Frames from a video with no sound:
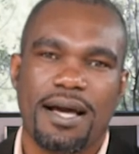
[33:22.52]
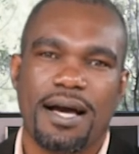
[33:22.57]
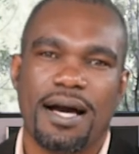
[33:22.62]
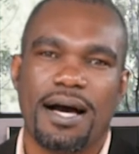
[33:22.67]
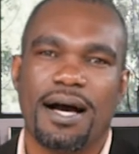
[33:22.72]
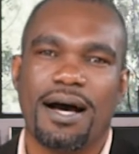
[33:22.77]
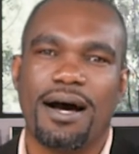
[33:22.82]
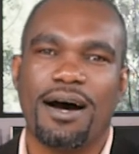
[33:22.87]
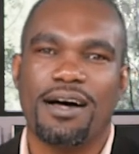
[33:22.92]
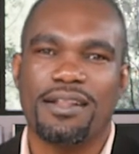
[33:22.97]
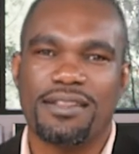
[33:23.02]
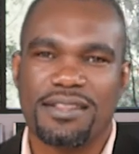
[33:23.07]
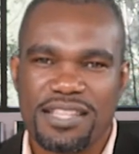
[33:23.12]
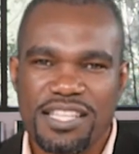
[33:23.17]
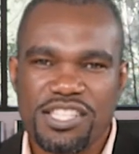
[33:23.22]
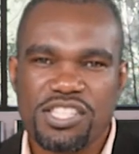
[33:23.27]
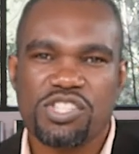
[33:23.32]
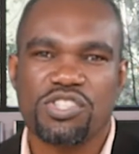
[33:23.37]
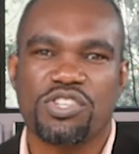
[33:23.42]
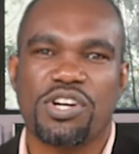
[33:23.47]
uh,
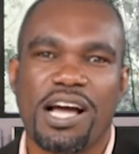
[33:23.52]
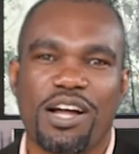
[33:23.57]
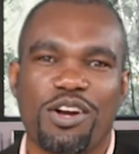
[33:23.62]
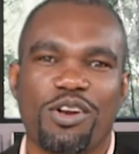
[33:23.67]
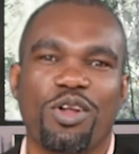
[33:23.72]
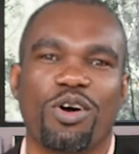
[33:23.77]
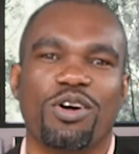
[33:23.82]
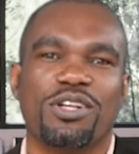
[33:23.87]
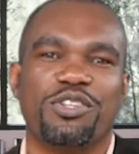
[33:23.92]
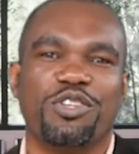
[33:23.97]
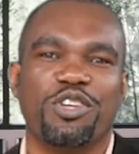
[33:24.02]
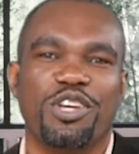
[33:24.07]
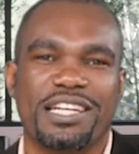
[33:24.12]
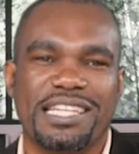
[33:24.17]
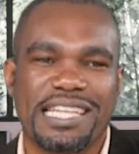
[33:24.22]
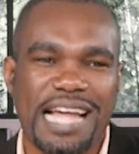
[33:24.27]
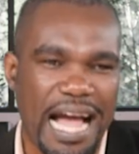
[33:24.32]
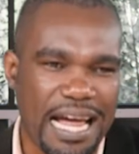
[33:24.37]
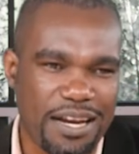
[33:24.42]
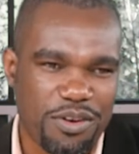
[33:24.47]
this truckload, you're
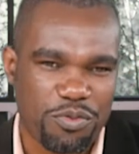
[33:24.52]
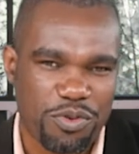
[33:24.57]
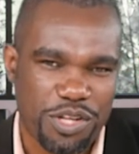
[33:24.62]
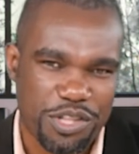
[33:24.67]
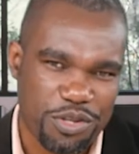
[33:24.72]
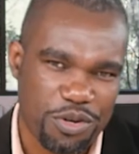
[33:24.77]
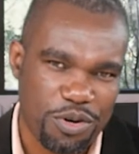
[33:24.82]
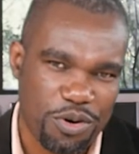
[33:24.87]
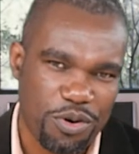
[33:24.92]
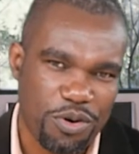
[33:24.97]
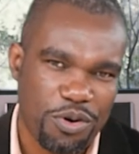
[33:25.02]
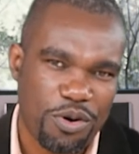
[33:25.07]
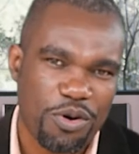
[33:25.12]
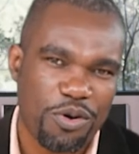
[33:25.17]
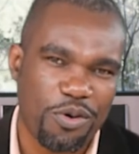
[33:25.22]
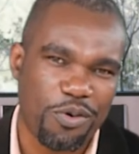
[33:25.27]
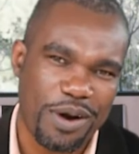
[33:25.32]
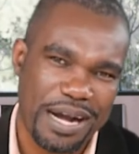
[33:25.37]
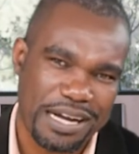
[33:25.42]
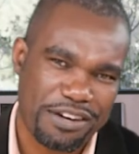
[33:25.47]
done with your
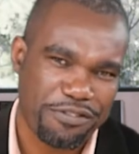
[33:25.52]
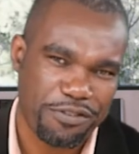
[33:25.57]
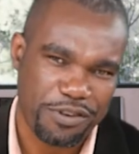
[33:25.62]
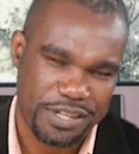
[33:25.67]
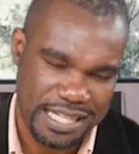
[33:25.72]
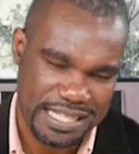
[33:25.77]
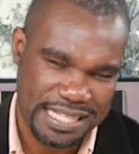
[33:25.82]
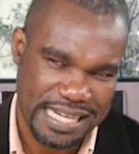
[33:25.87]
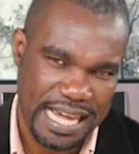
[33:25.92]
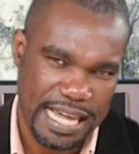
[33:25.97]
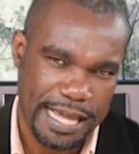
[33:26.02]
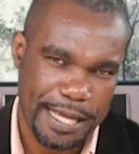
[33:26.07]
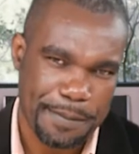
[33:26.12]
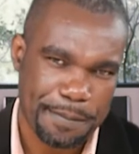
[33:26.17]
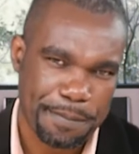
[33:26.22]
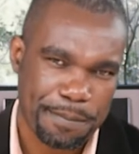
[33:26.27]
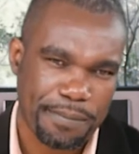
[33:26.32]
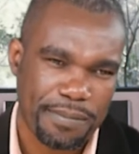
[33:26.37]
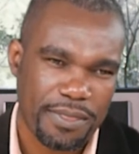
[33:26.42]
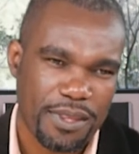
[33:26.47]
work for the
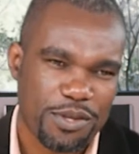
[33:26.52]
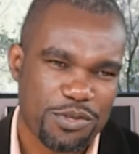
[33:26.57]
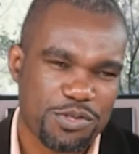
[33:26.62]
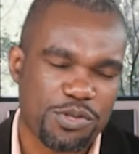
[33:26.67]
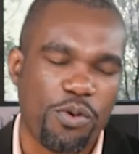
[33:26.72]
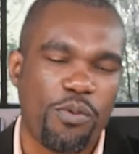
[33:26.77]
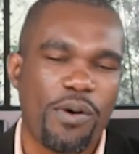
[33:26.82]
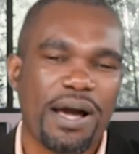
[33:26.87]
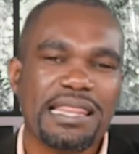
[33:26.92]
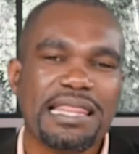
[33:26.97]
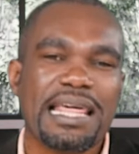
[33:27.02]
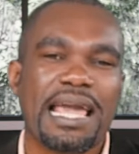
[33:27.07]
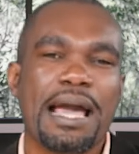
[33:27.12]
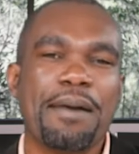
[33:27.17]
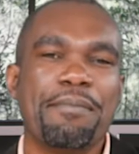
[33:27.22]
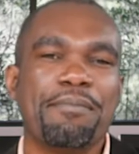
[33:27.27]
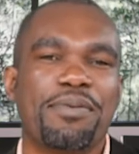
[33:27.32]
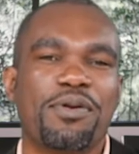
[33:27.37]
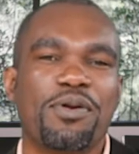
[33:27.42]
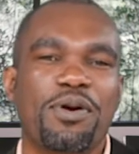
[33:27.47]
day. So, what the
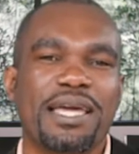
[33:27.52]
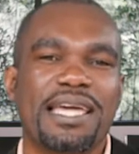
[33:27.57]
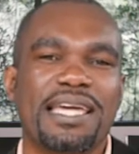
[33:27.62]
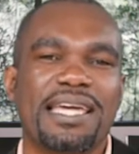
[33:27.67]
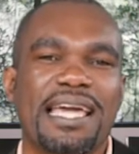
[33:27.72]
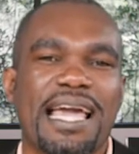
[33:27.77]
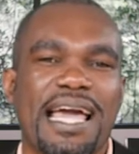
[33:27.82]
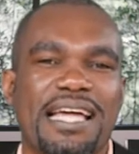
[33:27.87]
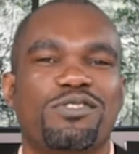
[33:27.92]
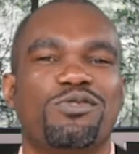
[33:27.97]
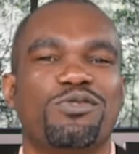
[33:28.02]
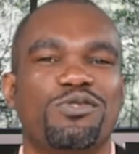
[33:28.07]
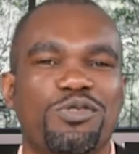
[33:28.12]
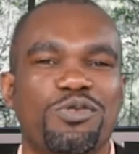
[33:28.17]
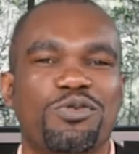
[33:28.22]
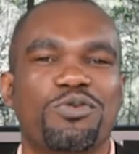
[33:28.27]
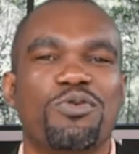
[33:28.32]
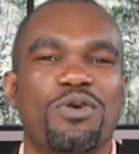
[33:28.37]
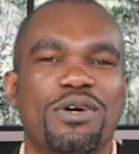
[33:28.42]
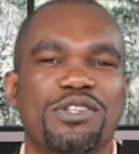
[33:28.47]
employee had to
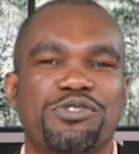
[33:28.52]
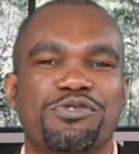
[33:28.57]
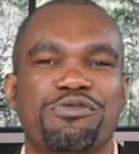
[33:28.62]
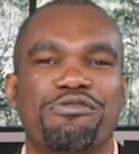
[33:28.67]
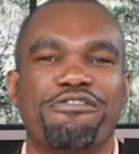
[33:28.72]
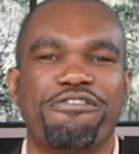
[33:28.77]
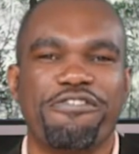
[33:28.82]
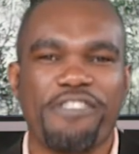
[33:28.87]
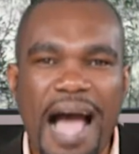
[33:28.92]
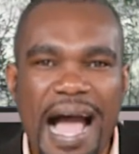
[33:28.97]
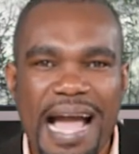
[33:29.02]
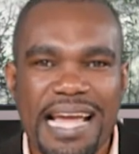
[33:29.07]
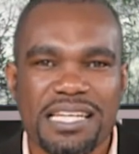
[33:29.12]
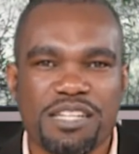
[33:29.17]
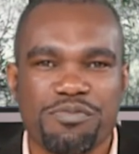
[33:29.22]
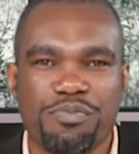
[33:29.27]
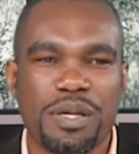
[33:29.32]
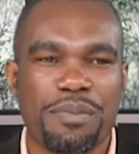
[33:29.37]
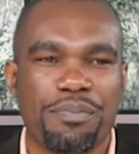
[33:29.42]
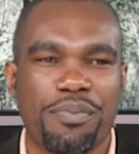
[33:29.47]
do was to
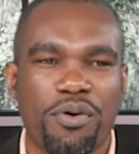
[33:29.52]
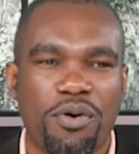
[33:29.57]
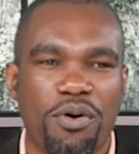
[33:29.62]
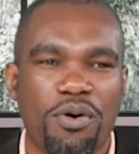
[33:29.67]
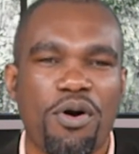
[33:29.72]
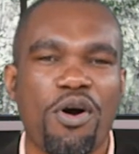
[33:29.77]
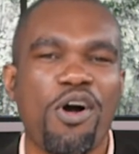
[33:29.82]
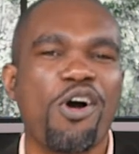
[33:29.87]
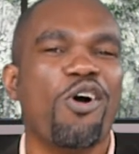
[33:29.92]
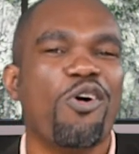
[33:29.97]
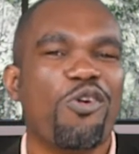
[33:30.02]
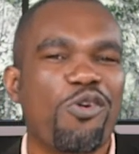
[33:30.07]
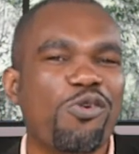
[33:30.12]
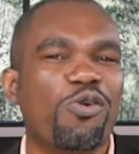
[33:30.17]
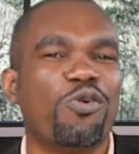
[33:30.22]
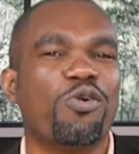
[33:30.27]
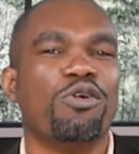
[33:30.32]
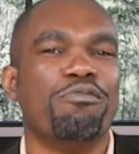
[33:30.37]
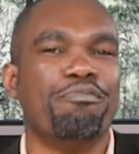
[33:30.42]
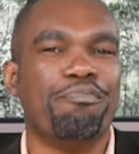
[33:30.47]
find people
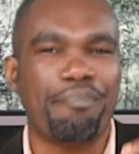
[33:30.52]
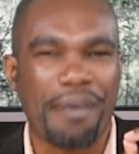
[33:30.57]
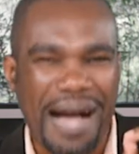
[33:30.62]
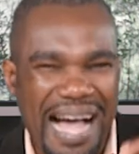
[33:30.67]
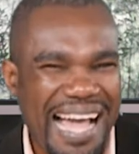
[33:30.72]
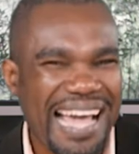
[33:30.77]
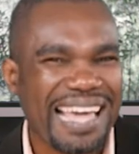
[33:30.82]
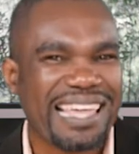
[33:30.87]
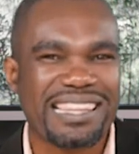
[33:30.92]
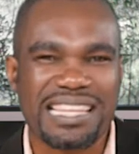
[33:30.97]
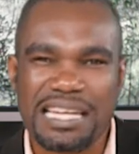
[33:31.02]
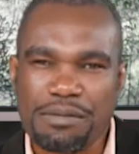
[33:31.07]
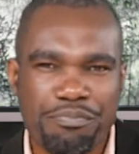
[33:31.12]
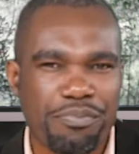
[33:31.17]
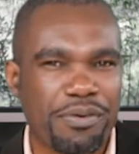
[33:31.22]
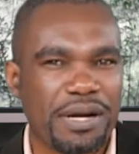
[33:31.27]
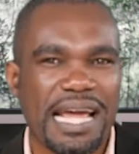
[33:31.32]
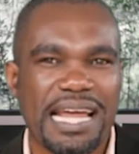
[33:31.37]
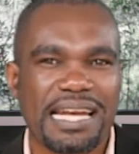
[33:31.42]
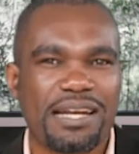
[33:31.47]
who could buy that
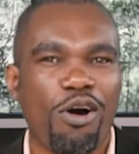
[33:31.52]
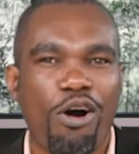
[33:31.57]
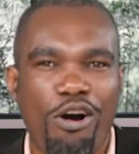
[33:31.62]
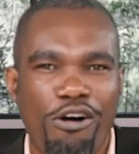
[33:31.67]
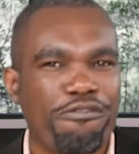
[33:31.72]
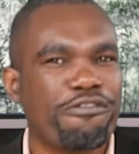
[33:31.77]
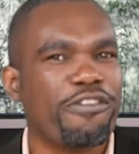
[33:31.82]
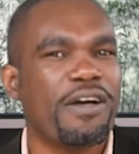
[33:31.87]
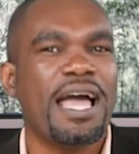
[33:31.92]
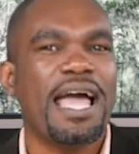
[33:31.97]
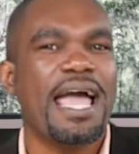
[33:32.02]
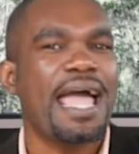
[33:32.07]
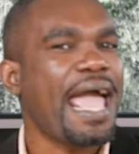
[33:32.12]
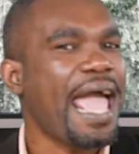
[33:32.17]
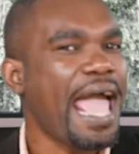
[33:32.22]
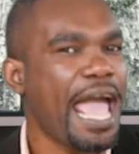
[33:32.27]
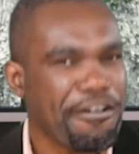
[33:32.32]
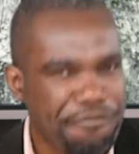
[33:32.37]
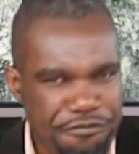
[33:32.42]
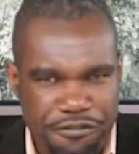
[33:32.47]
bread off
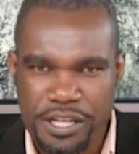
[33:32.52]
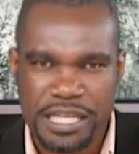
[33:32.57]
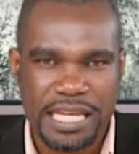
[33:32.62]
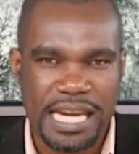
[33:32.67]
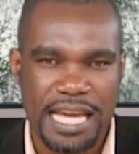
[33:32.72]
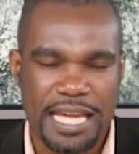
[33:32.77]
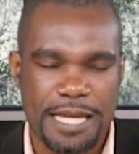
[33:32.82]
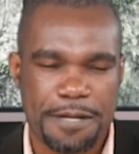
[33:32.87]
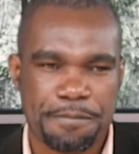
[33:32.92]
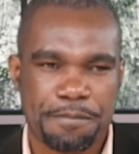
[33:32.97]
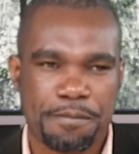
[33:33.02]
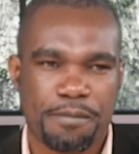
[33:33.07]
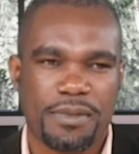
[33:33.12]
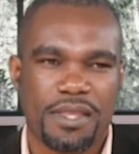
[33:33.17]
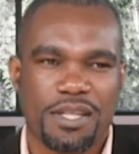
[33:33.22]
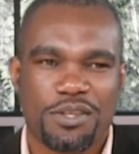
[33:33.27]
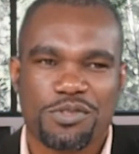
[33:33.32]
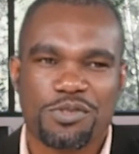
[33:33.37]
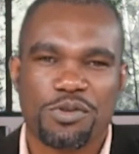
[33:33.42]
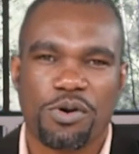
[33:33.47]
every day.
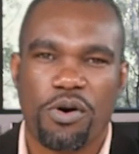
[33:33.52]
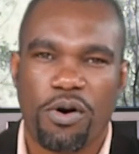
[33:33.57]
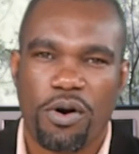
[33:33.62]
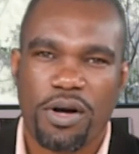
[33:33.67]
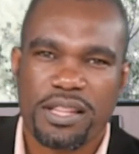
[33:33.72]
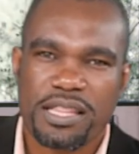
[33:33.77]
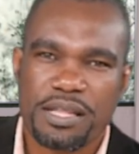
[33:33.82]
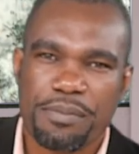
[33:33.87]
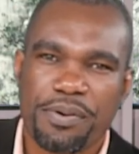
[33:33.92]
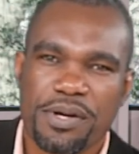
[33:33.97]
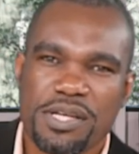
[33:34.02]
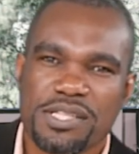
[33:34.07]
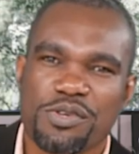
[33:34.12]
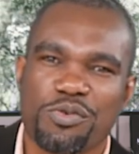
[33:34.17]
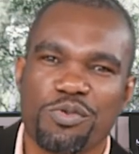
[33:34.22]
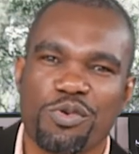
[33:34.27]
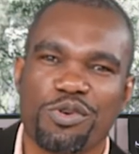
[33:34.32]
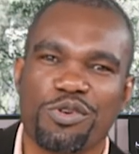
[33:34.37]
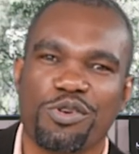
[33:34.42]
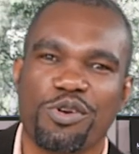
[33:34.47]
So, the
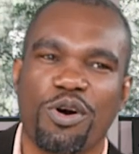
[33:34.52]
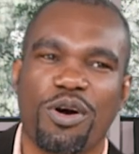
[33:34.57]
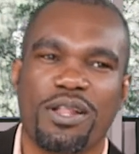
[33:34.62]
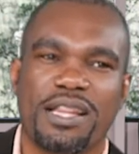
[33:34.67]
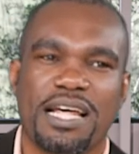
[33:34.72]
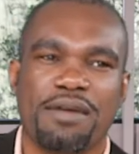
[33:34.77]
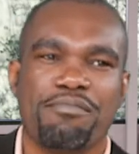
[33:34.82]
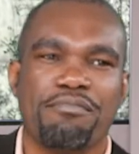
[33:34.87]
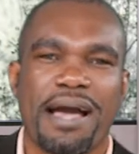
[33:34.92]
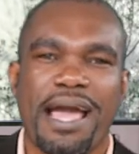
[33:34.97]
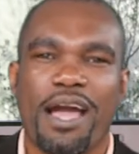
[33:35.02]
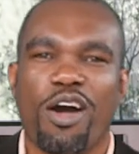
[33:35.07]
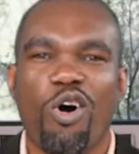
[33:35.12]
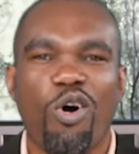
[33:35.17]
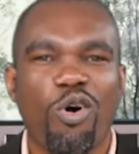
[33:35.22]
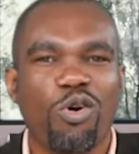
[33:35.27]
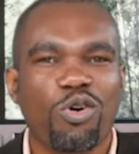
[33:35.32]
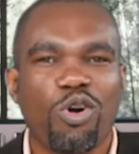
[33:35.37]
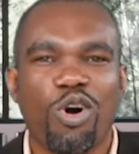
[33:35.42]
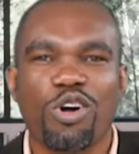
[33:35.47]
person would know that my
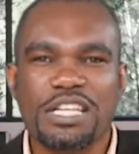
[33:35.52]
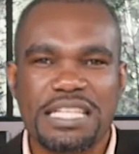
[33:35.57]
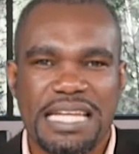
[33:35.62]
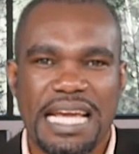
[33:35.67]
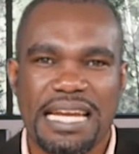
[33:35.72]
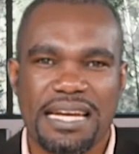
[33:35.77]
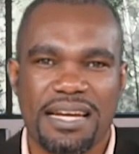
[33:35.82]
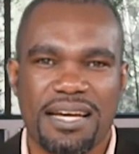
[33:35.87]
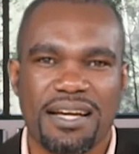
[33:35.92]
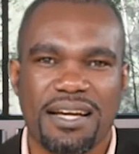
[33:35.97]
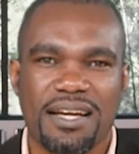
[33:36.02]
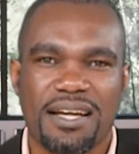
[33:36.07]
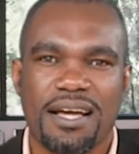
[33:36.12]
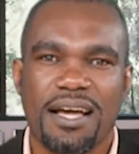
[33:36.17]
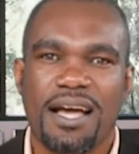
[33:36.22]
whole container,